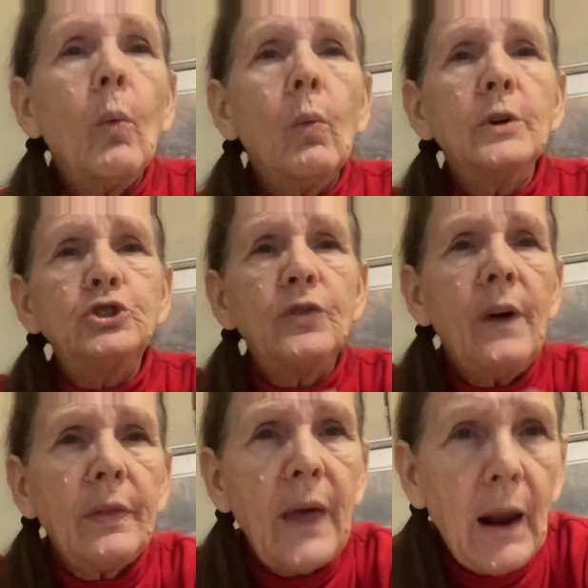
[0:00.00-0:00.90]
once you've
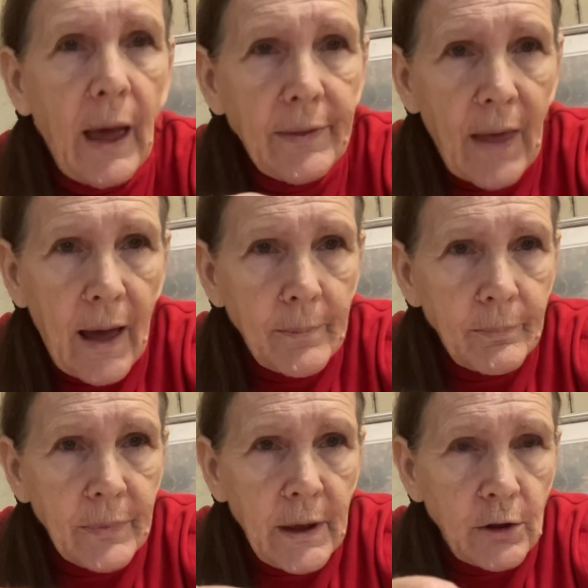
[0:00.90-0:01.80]
got that like that,
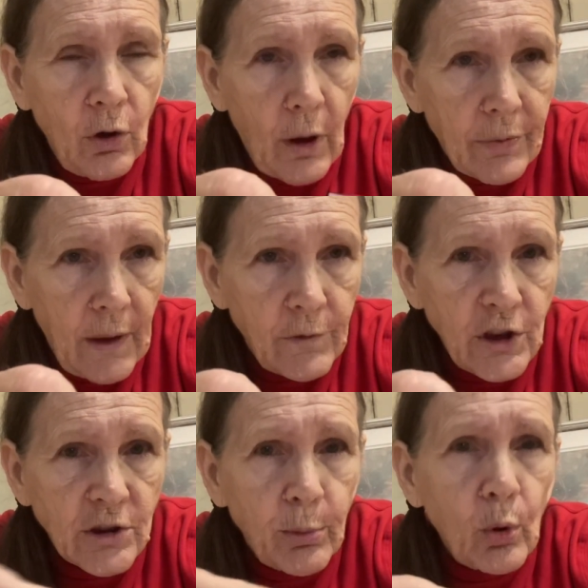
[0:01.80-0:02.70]
you got that
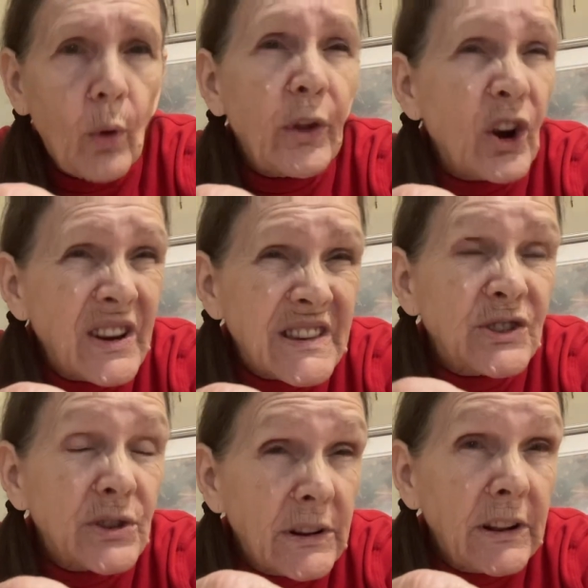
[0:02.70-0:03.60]
fusible on there, because
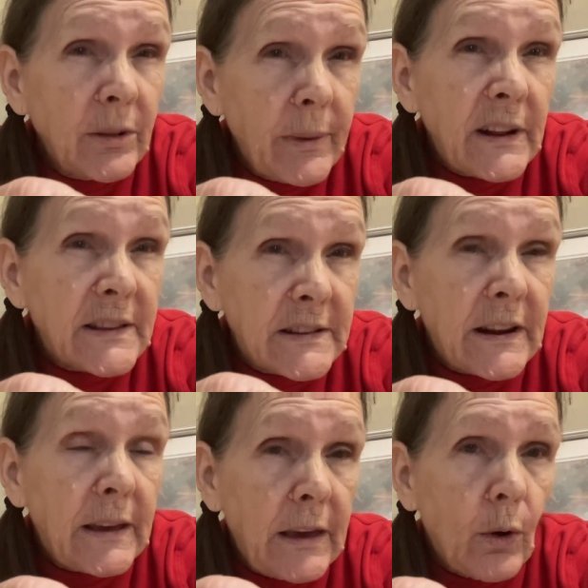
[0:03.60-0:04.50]
there's a little bit of
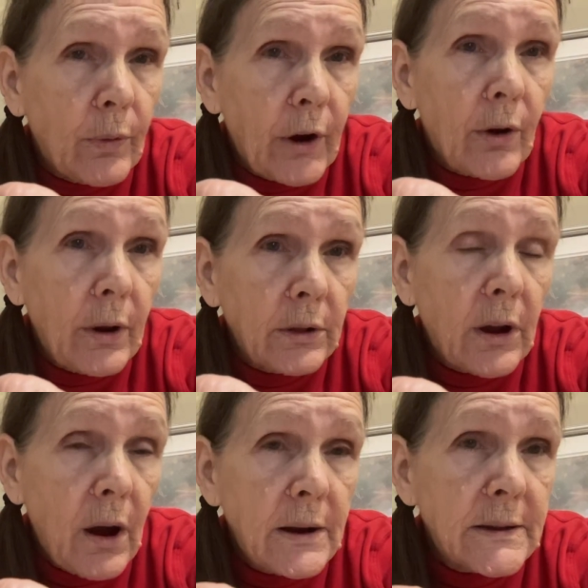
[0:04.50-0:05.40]
sticky on there, and it'll
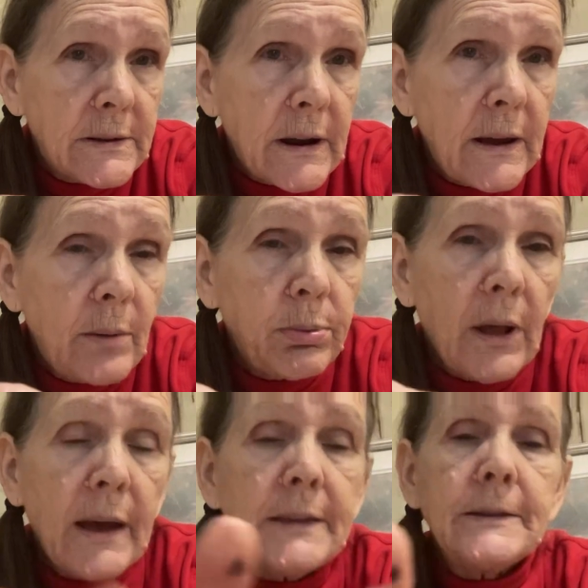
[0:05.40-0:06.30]
kind of stay in
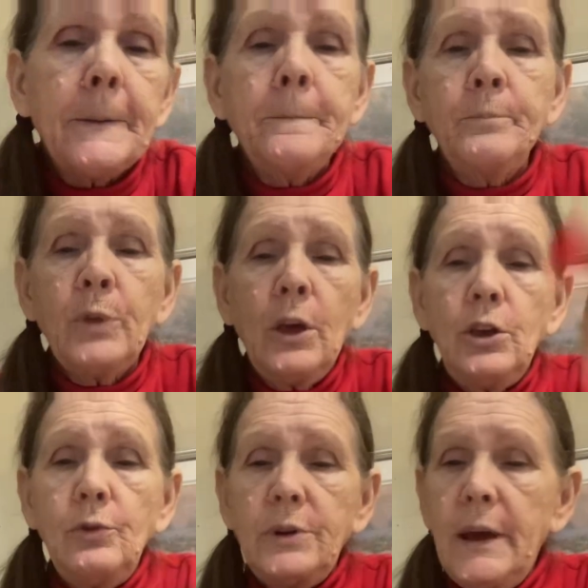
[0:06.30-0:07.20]
place.
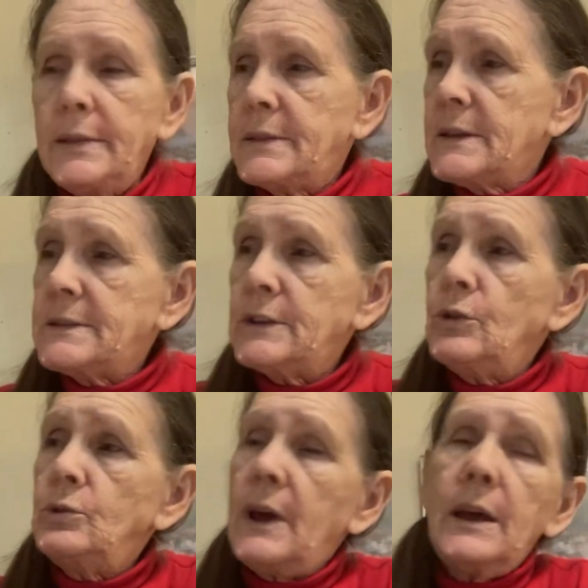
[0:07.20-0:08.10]
You take this, and
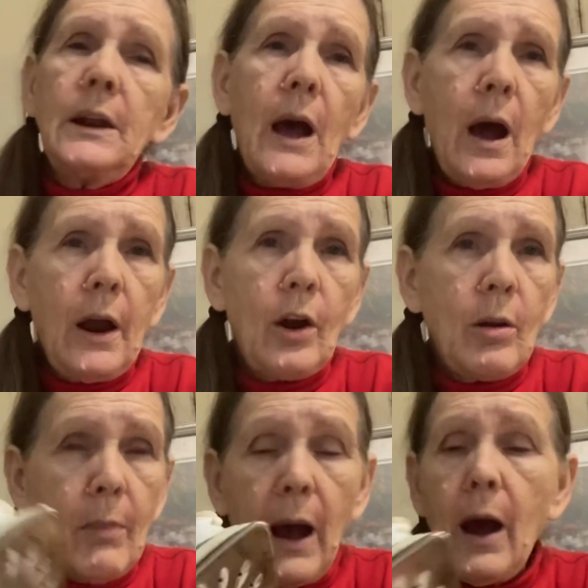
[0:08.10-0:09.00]
you take an iron,
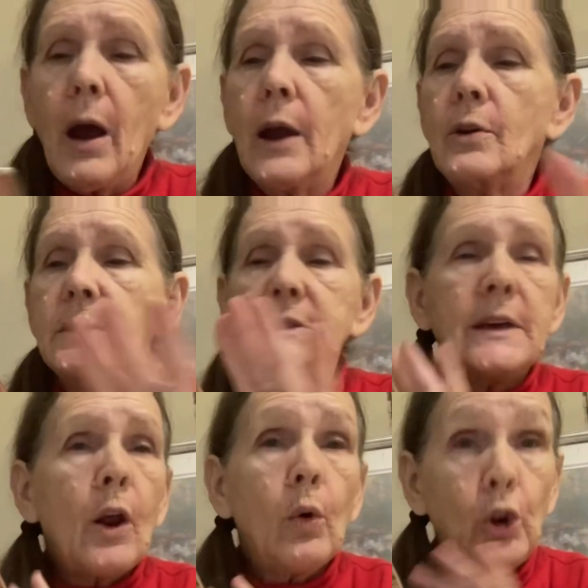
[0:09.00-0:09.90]
and my iron is
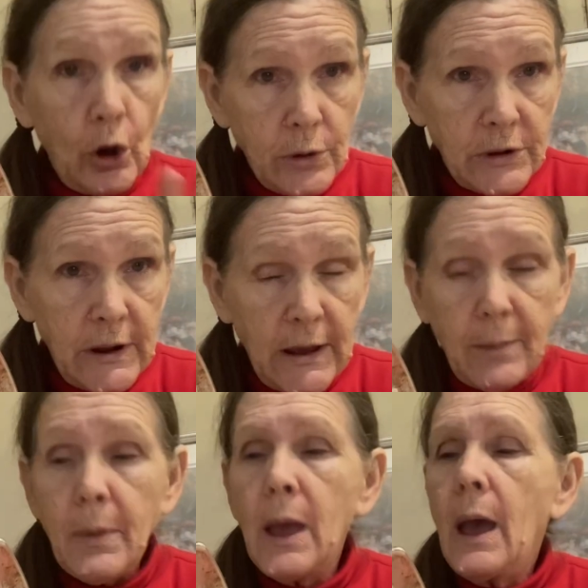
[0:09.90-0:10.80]
set on no
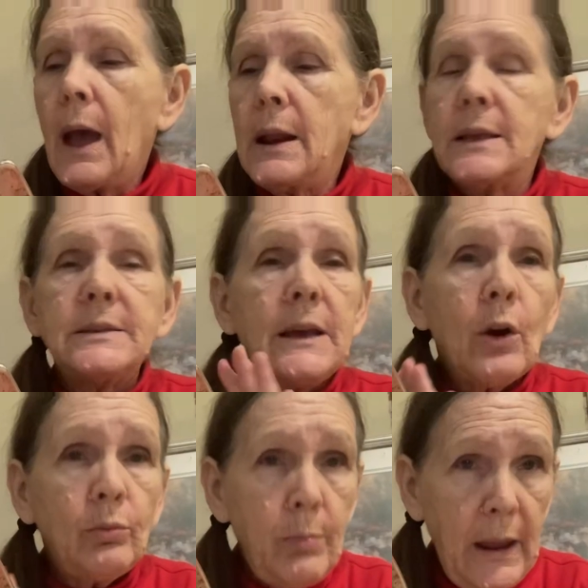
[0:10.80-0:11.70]
steam, and it's set
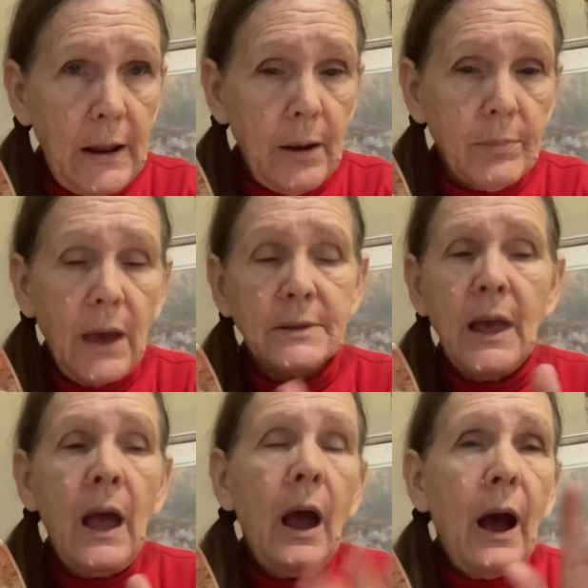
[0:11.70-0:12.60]
on medium, because
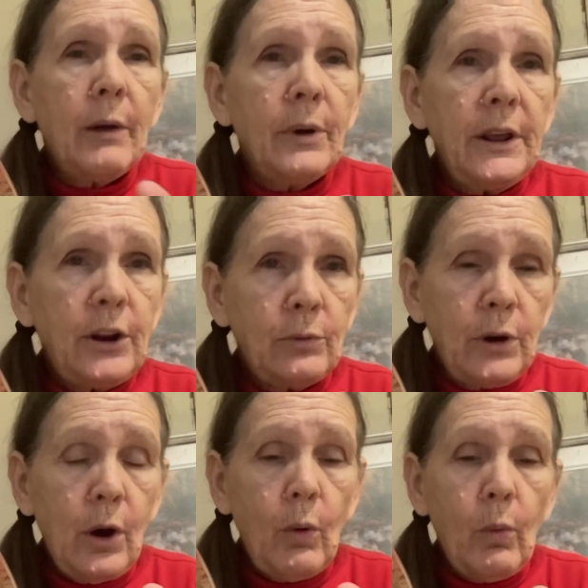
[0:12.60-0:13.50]
I really don't
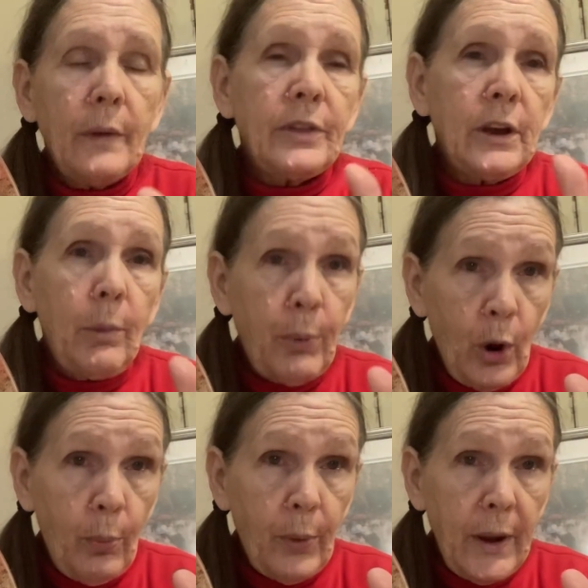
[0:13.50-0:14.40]
know what the
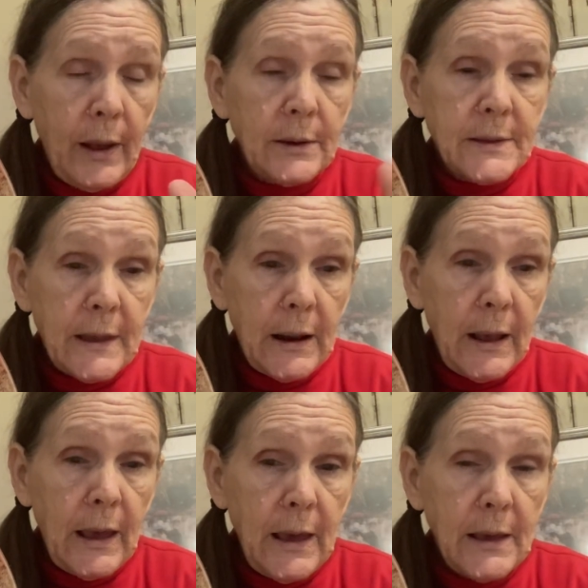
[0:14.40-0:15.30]
appropriate
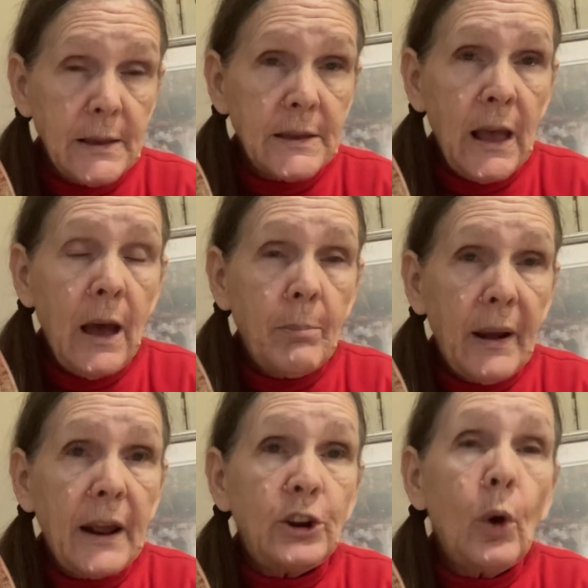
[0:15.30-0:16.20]
setting is,
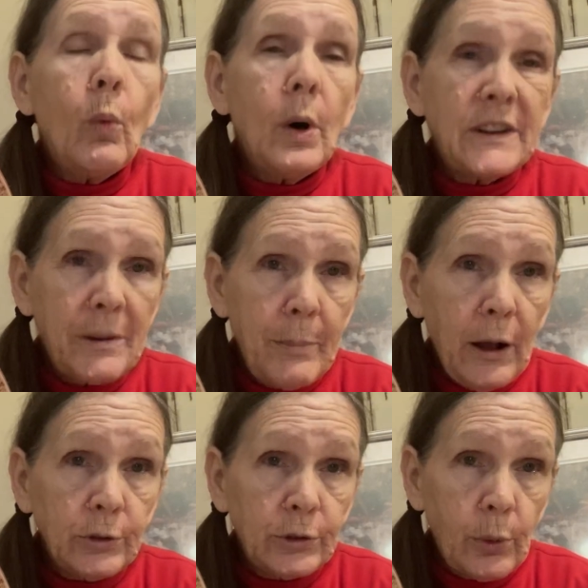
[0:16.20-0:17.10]
but I don't want to
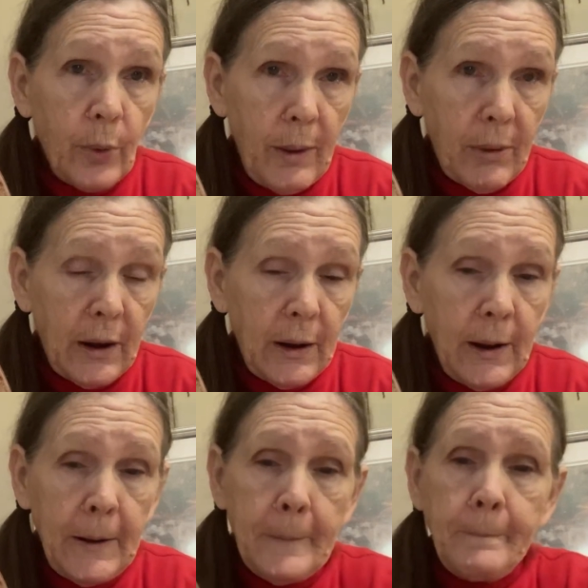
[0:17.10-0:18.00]
melt the ribbon.
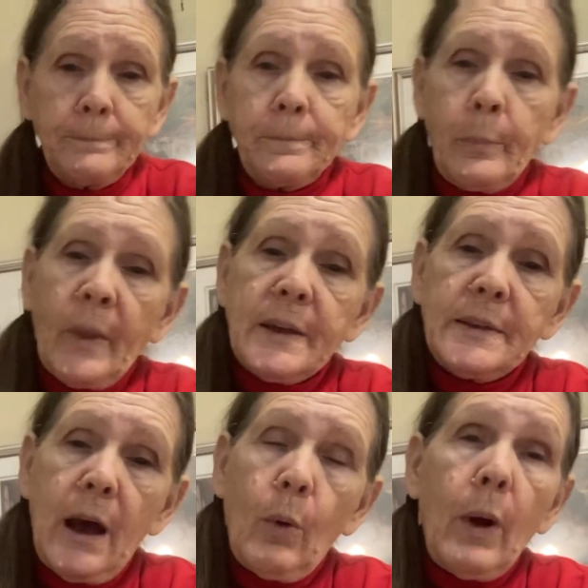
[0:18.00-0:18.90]

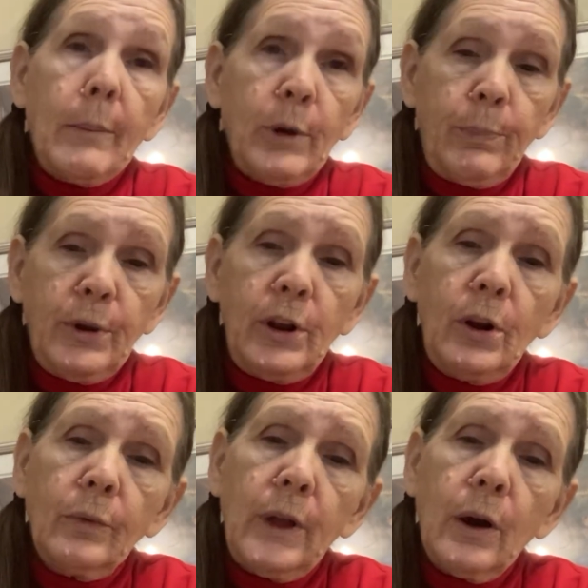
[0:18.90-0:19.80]
So, I'm going to put it
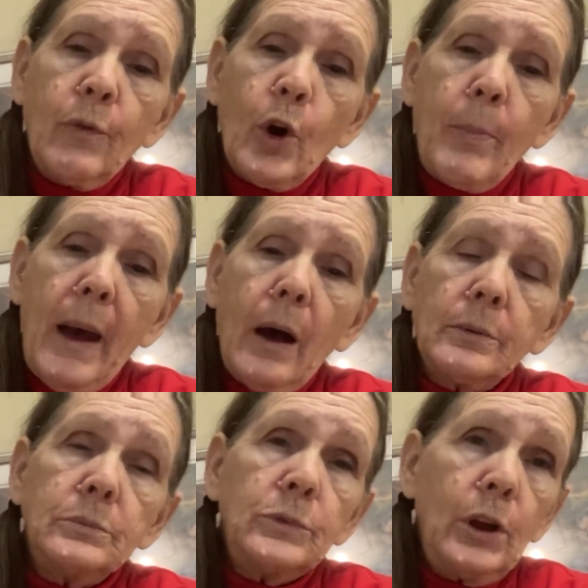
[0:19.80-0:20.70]
on there for about,
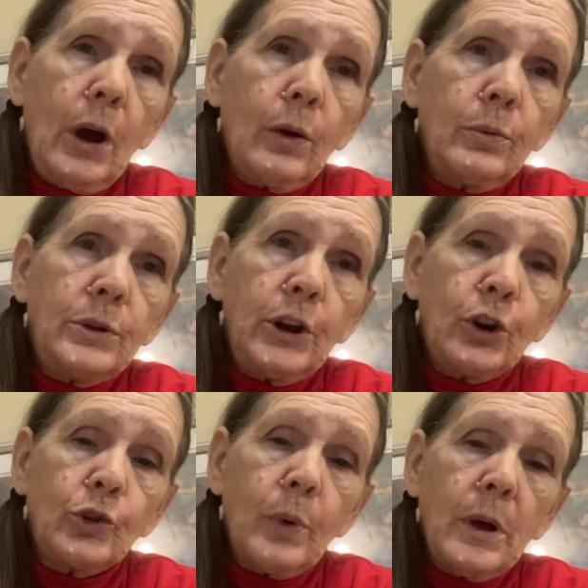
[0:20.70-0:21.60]
you know, 10 or
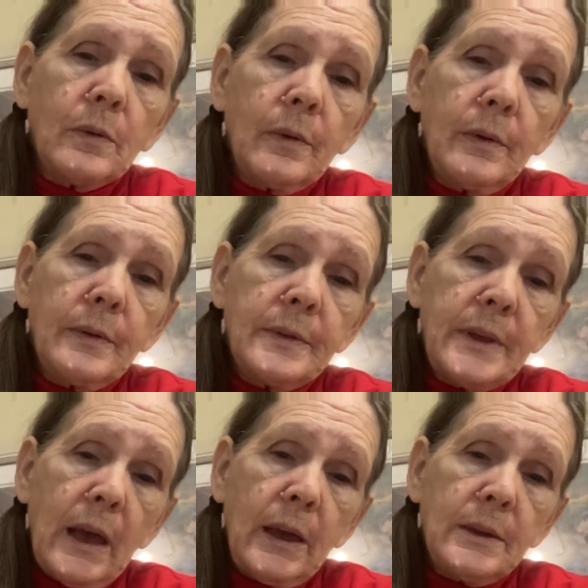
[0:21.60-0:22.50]
12
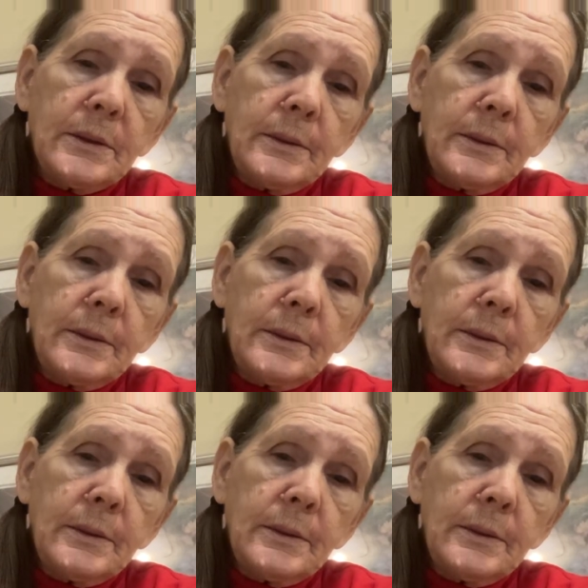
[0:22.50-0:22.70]
seconds.